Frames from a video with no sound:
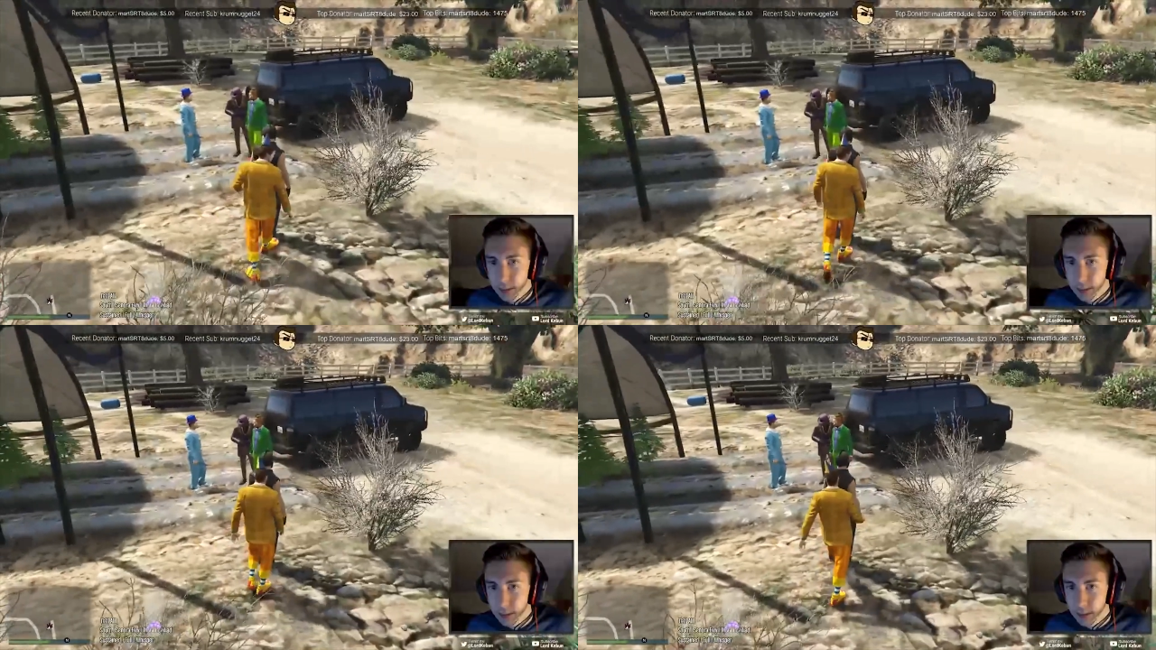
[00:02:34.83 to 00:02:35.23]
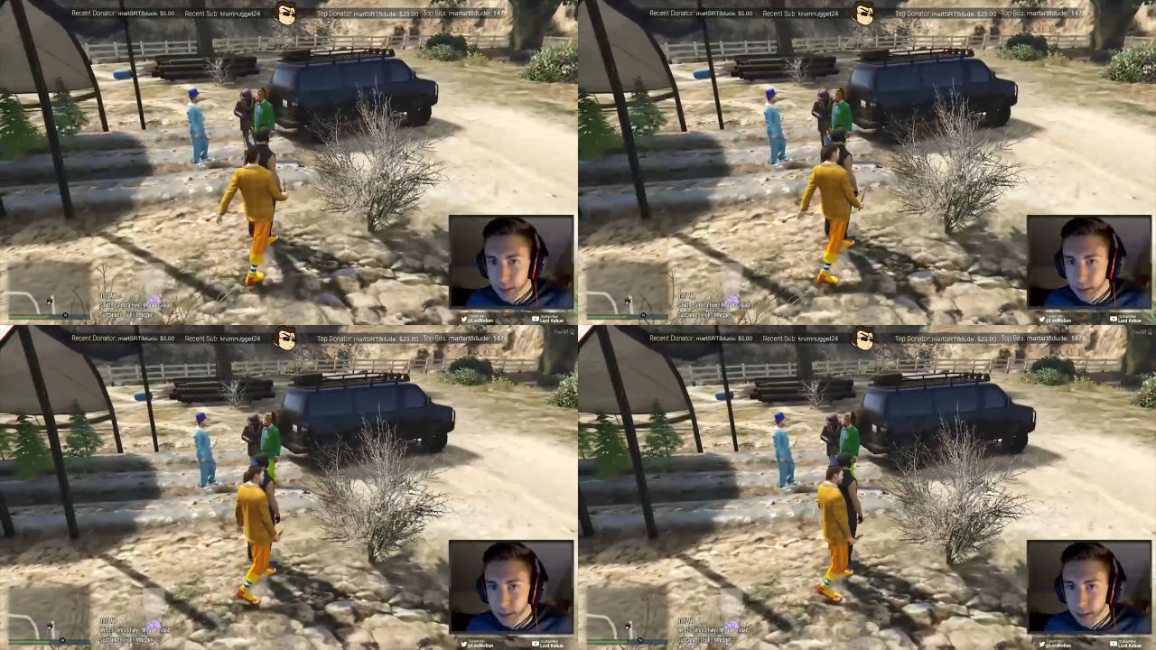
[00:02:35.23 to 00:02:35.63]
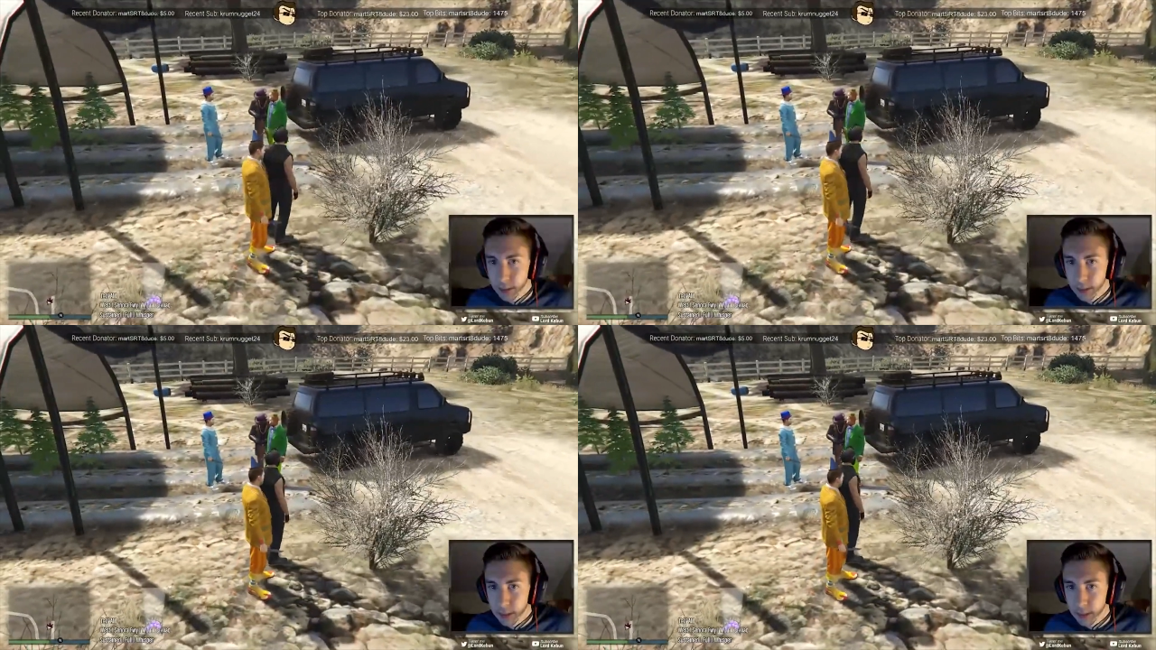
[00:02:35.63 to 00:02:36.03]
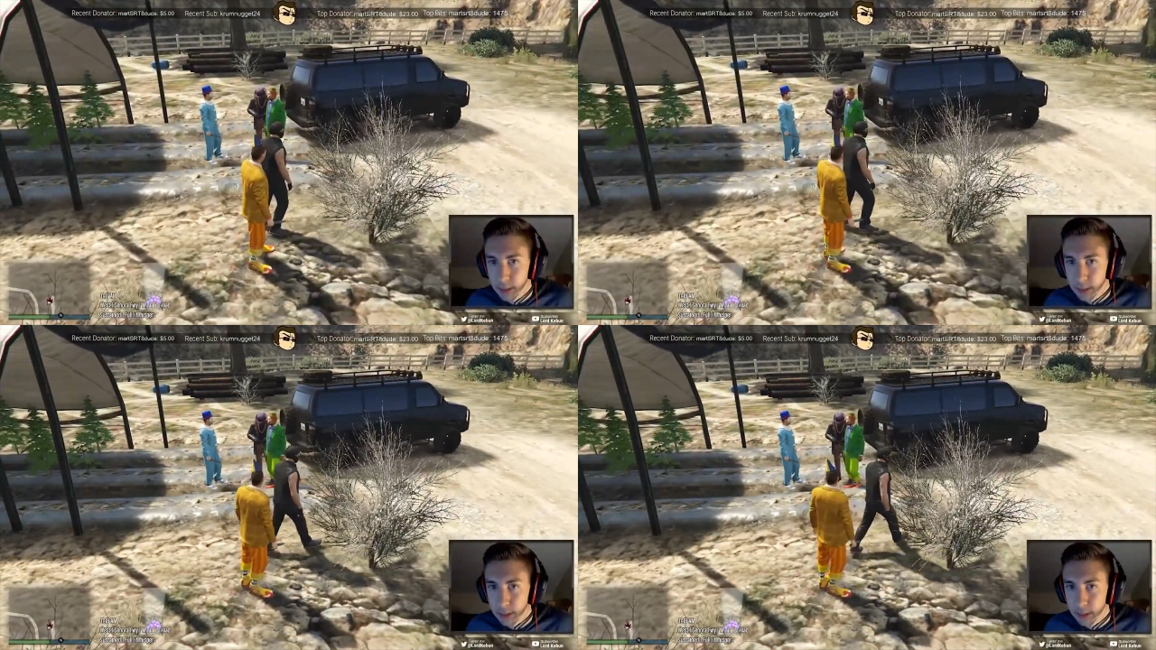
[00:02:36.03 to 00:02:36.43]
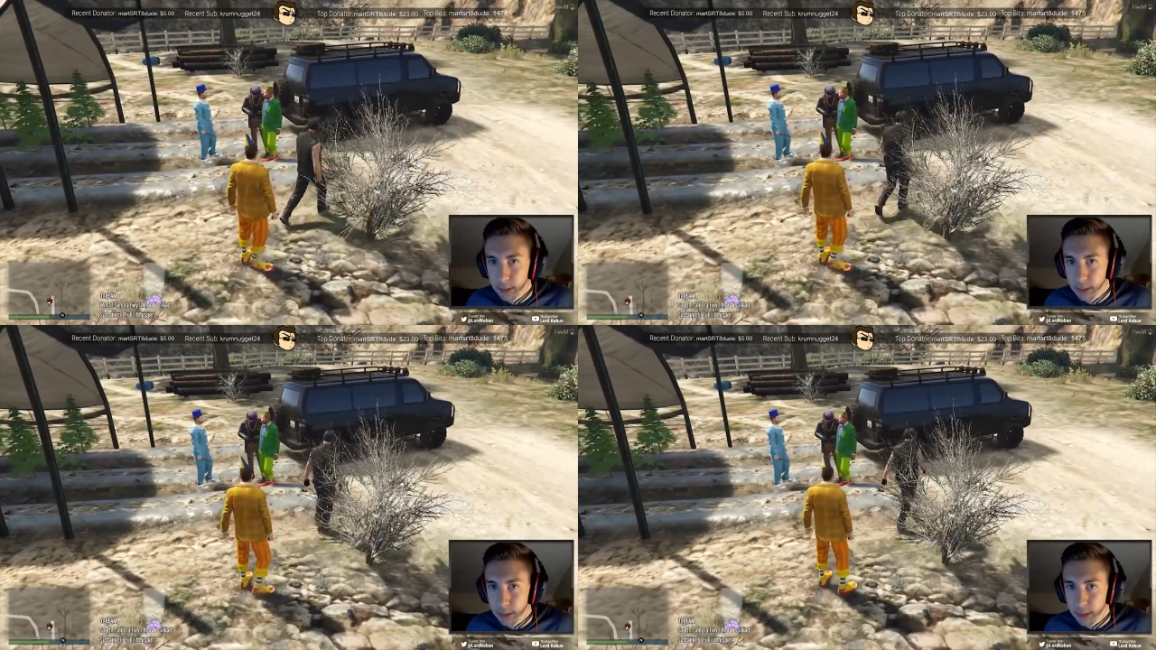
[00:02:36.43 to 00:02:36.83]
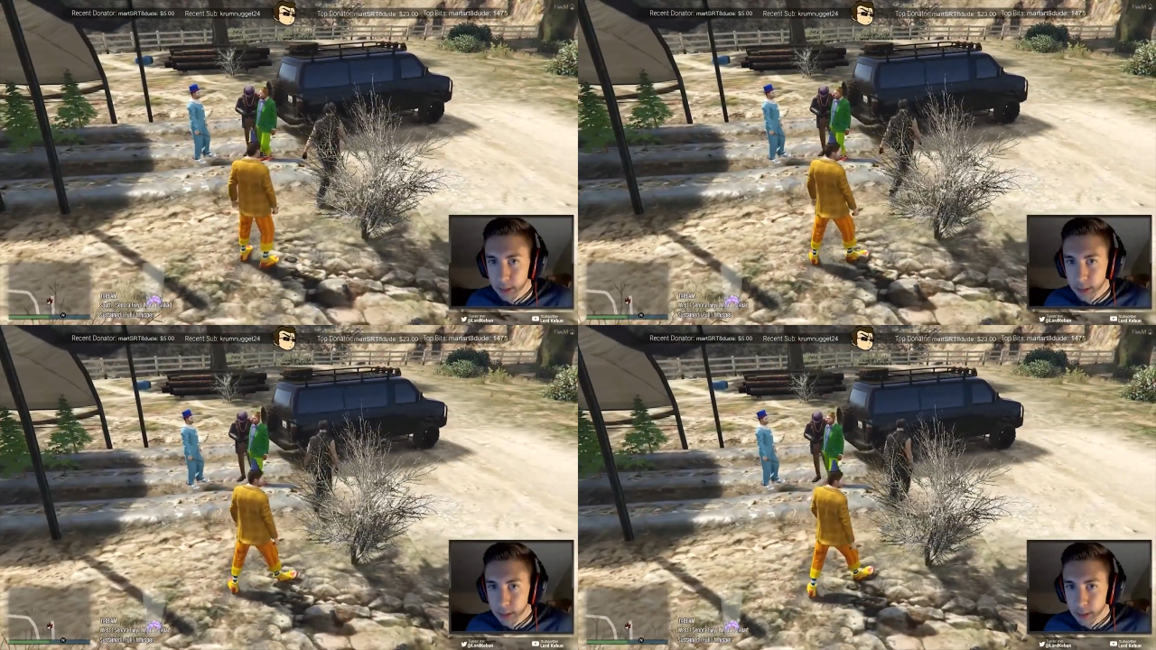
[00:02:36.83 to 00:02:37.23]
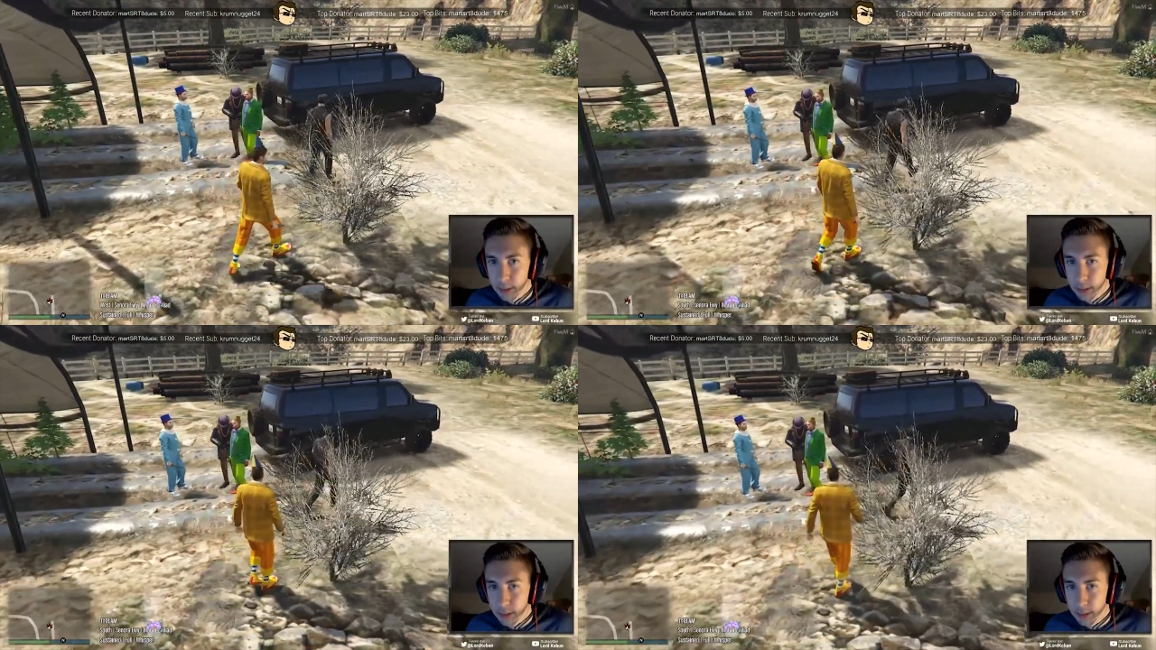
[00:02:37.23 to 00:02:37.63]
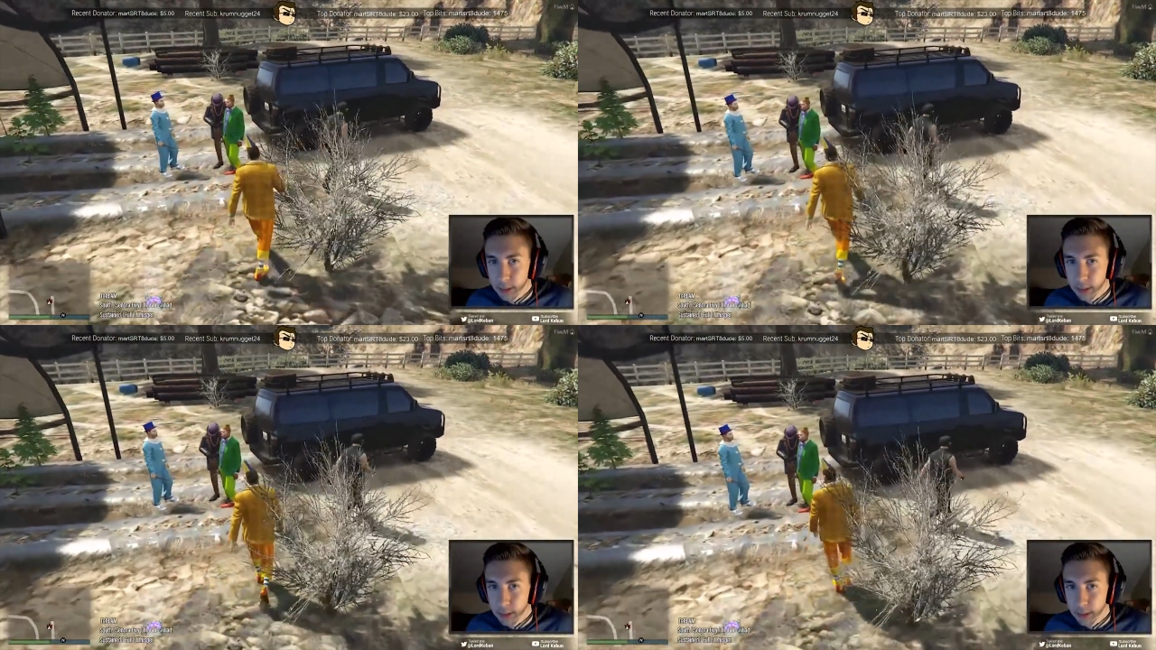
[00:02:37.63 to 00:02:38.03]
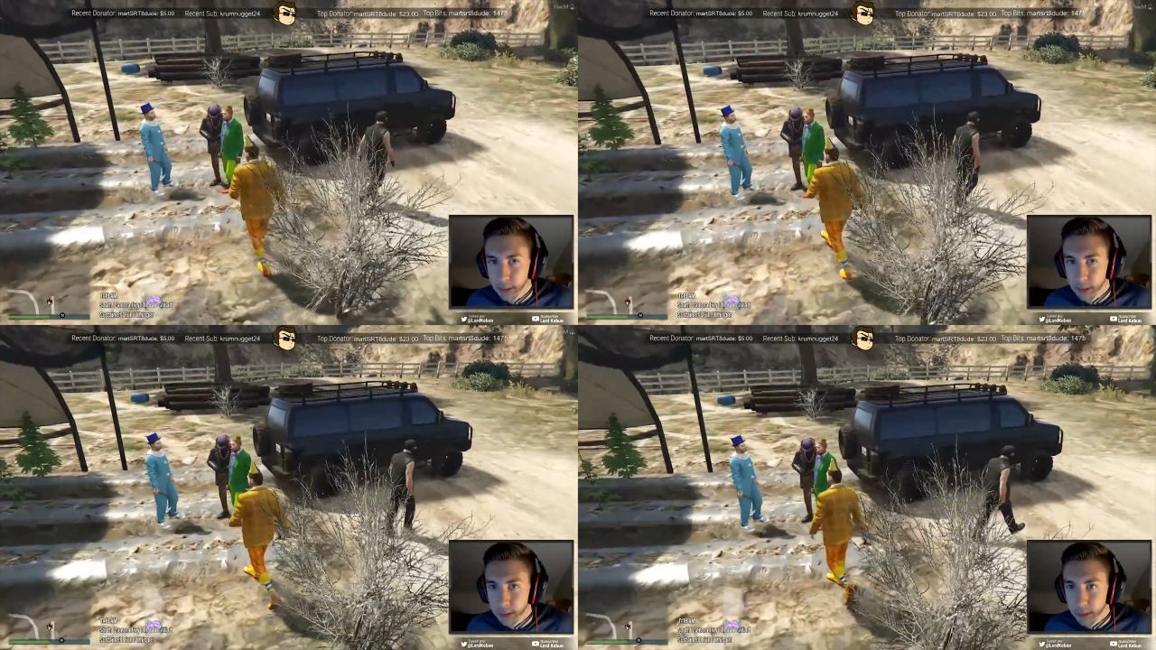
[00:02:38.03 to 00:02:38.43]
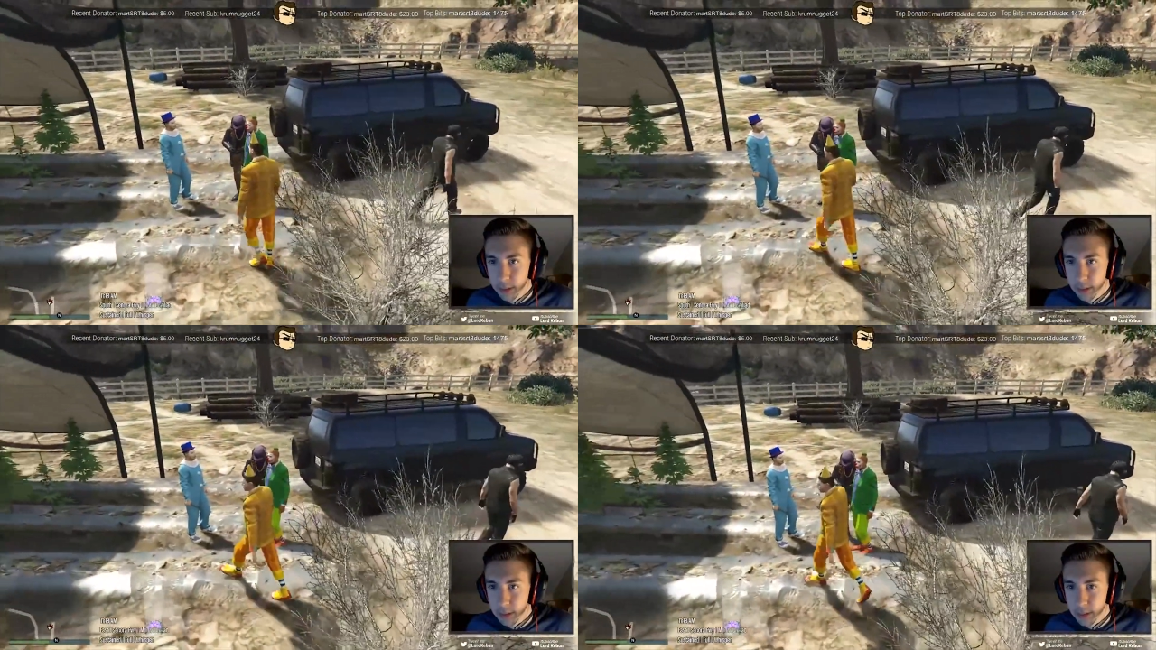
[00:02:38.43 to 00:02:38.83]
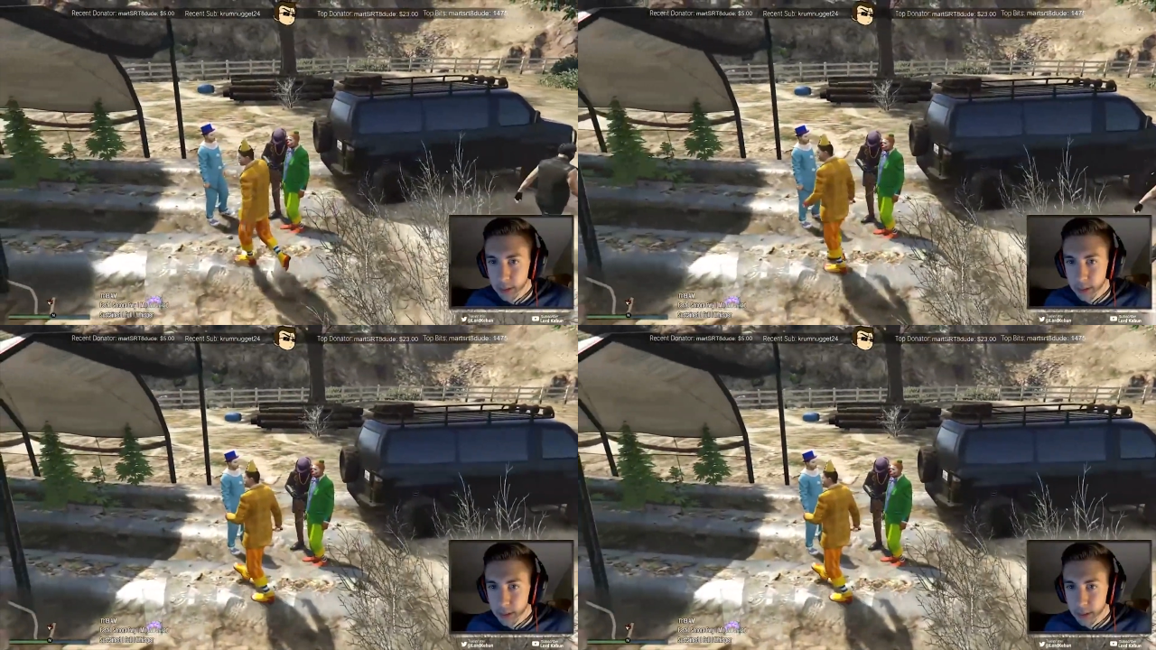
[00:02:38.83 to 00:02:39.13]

Nothing is said.